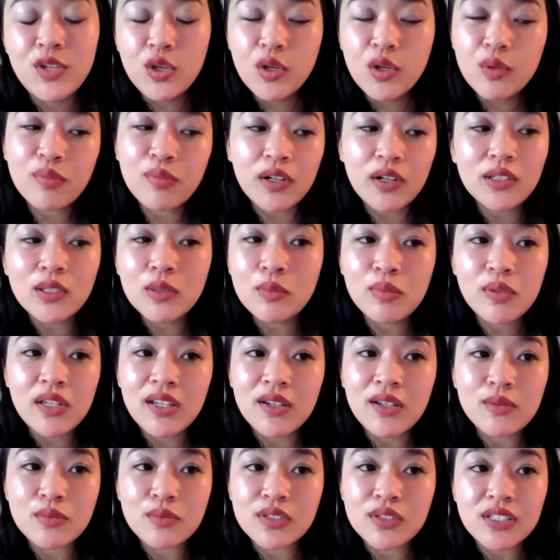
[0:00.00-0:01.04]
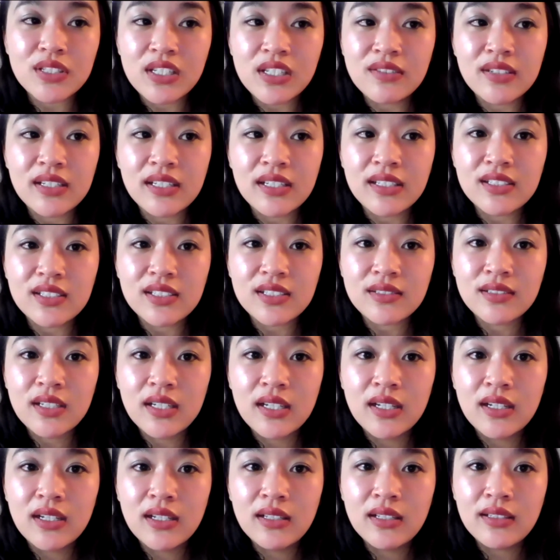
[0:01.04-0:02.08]
you could probably receive it,
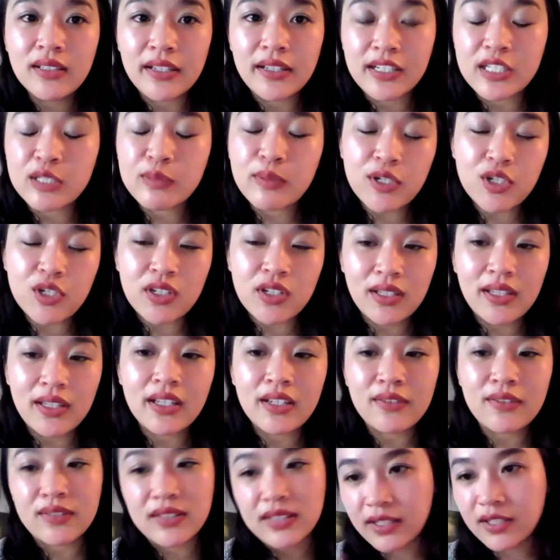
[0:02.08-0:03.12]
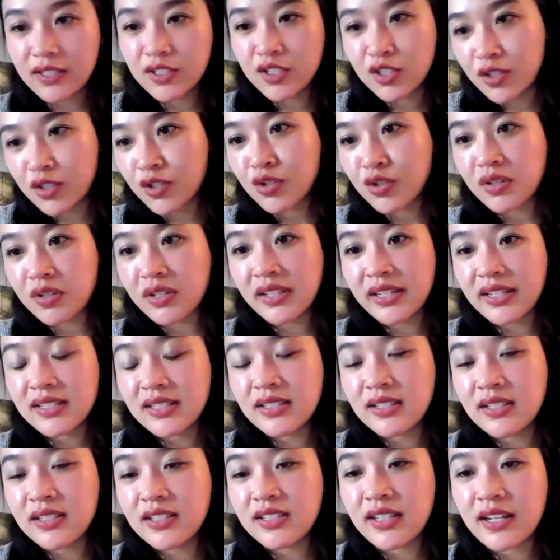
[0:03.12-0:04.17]
like especially like if it's like a surgery, like
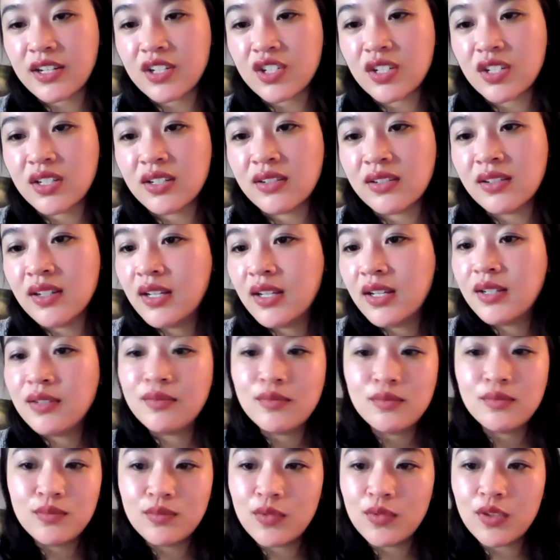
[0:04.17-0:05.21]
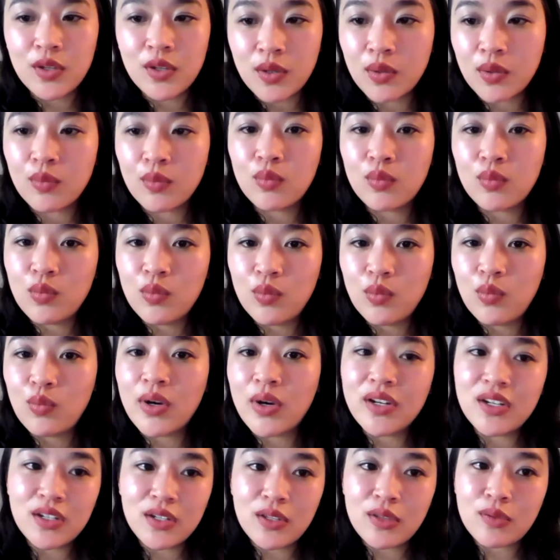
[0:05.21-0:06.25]
C-section, the
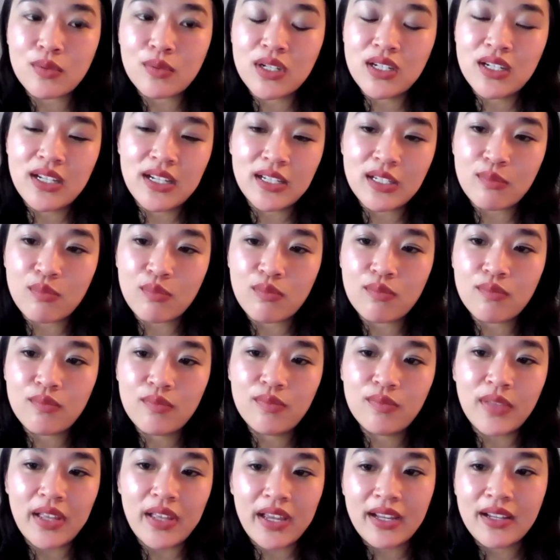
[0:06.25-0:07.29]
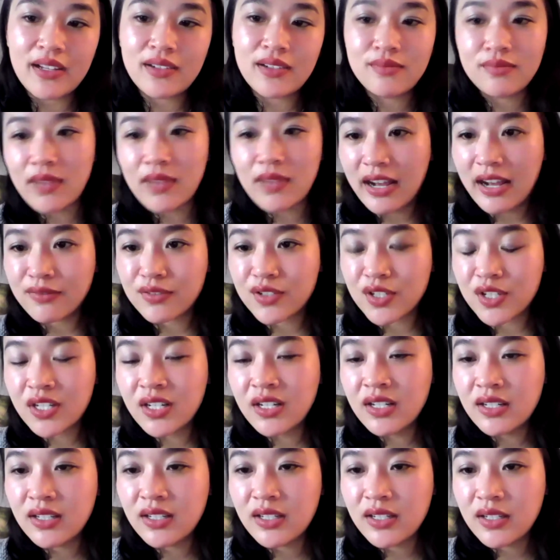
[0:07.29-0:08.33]
1 to 3 days like
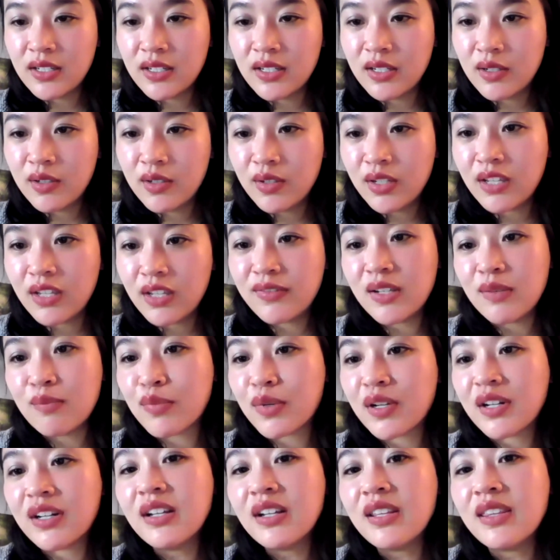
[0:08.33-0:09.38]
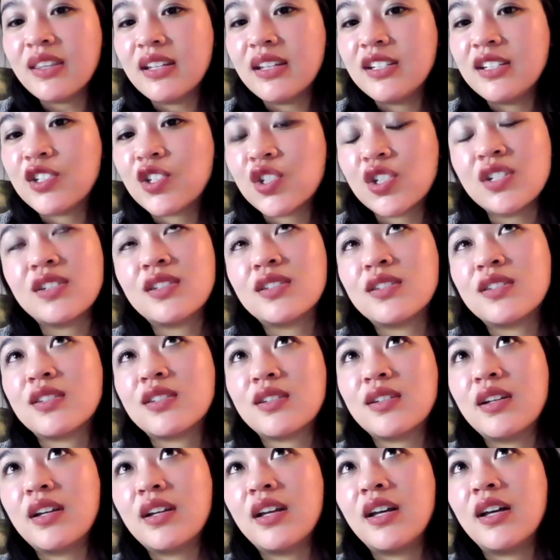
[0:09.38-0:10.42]
after giving birth. It's
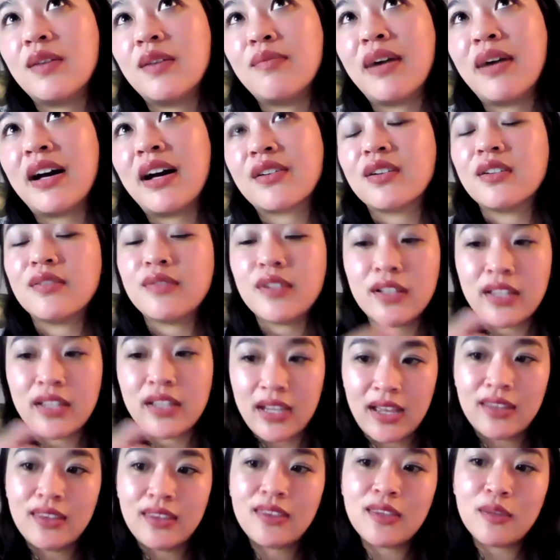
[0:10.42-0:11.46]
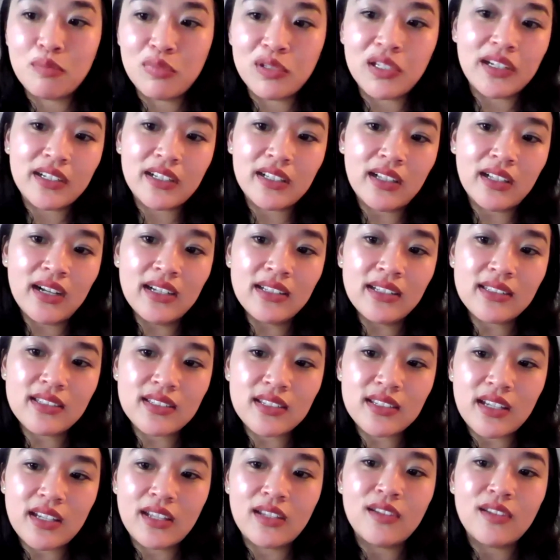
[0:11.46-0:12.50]
just a matter of, again, the blood
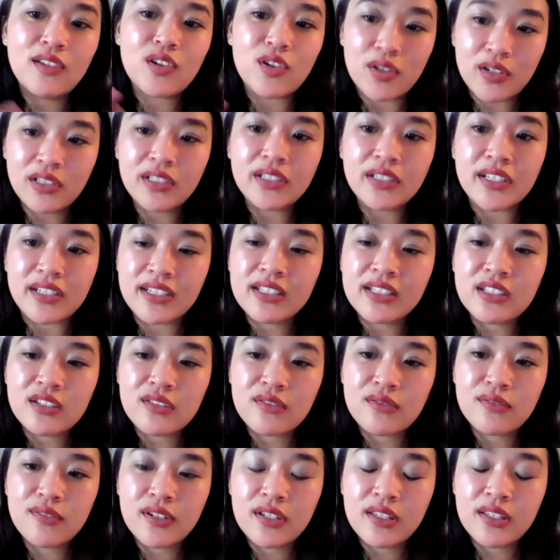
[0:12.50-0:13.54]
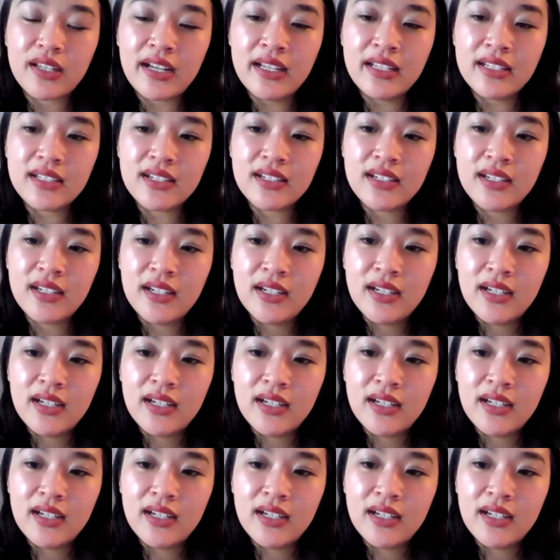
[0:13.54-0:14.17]
clots and your clearance for that.